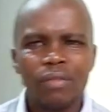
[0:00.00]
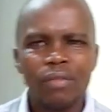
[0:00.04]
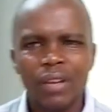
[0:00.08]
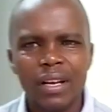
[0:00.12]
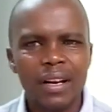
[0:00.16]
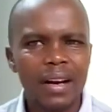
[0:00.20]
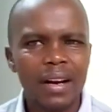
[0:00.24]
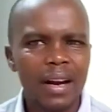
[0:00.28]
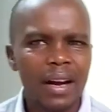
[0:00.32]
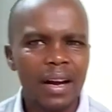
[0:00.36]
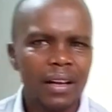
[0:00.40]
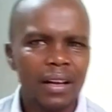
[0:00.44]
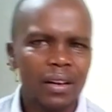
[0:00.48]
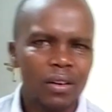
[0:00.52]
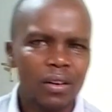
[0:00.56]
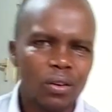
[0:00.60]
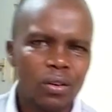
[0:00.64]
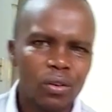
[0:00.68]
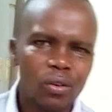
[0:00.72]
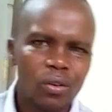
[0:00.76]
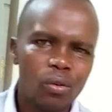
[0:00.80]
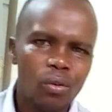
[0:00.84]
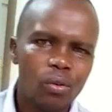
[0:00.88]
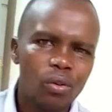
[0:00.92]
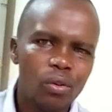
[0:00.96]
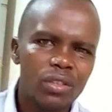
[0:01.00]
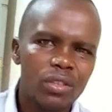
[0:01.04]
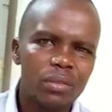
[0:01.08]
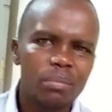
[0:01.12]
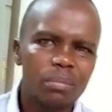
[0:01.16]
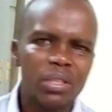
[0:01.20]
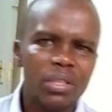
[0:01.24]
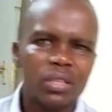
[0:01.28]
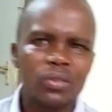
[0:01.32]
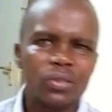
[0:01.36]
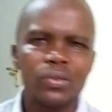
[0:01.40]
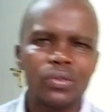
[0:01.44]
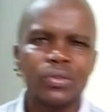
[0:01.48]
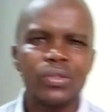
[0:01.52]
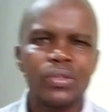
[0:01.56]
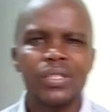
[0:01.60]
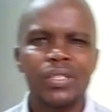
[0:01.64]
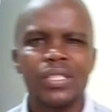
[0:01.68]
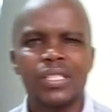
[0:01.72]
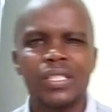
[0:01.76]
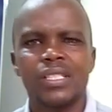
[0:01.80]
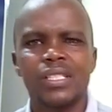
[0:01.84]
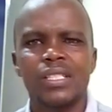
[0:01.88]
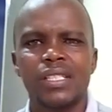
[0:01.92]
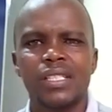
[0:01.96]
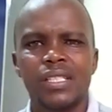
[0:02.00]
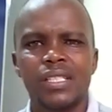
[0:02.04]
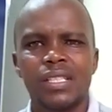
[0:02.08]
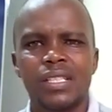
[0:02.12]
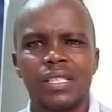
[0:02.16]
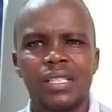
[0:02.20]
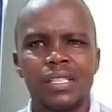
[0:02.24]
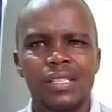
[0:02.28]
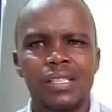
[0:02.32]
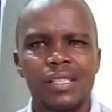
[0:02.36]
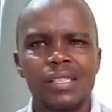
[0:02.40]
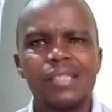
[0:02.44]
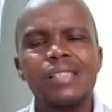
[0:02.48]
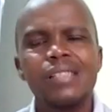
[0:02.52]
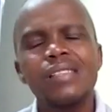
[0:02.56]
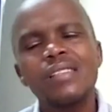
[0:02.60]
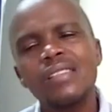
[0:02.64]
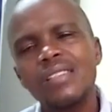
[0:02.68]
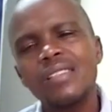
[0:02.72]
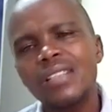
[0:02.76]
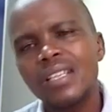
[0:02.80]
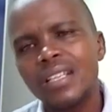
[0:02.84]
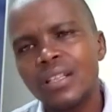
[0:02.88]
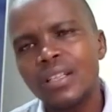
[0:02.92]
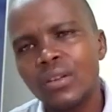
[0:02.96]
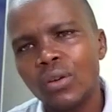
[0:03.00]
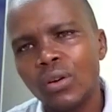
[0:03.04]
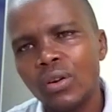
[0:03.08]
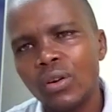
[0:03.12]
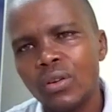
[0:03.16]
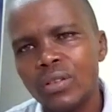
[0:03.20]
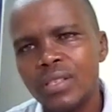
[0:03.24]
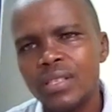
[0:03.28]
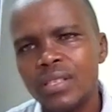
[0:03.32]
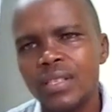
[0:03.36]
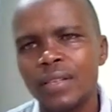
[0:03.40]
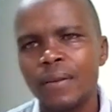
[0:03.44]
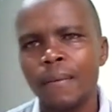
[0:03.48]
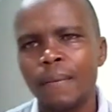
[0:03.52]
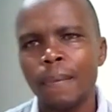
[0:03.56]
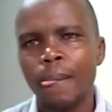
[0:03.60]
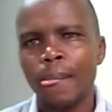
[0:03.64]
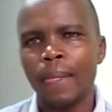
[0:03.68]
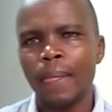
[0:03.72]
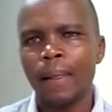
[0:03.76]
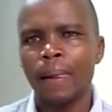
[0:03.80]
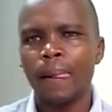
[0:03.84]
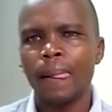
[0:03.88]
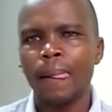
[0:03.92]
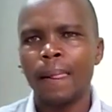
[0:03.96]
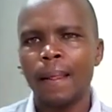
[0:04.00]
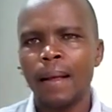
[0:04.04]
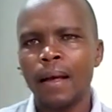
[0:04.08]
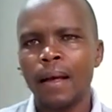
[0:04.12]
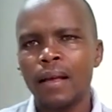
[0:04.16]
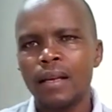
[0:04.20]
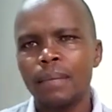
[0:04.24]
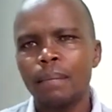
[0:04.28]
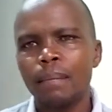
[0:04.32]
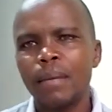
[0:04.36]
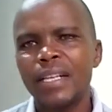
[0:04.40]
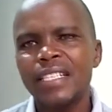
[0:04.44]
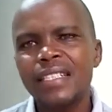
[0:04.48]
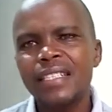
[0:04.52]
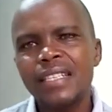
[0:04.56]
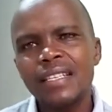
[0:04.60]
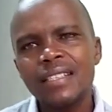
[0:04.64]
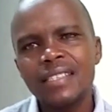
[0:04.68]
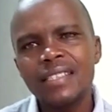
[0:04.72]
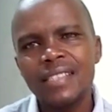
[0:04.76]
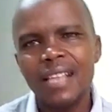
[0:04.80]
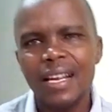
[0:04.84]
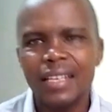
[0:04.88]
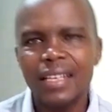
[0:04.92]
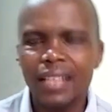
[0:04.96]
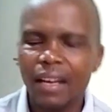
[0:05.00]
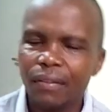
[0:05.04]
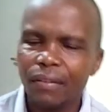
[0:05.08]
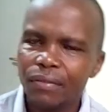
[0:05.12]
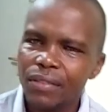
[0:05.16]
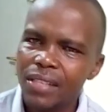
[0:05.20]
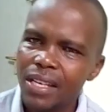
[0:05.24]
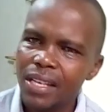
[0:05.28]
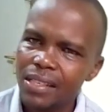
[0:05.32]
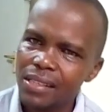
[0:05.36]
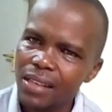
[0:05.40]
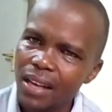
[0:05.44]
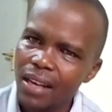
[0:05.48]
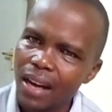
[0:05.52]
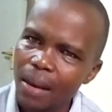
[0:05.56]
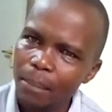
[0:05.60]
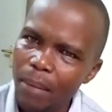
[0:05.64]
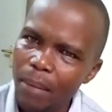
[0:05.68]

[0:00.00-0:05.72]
uh, that are like medical, aloe vera, I don't know what, beetroot. This is technology.